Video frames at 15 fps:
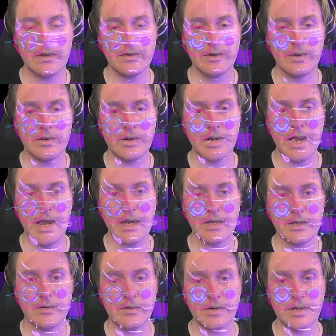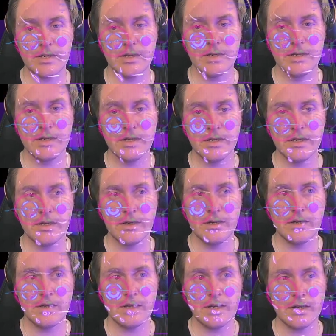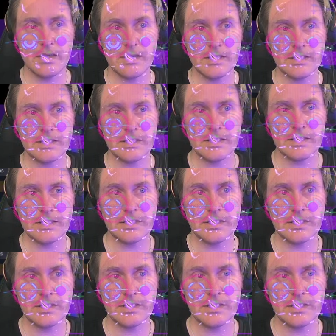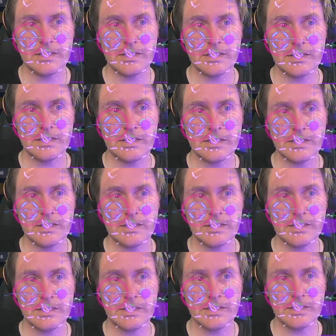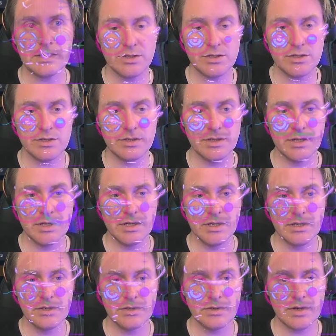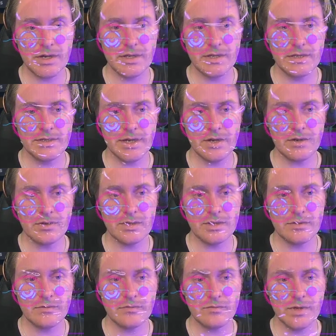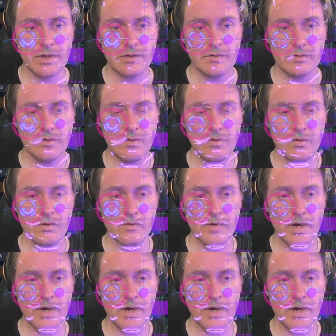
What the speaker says: darn accurate a lot of the time. So you could shut off your brain and just try these out. These like, ooh, a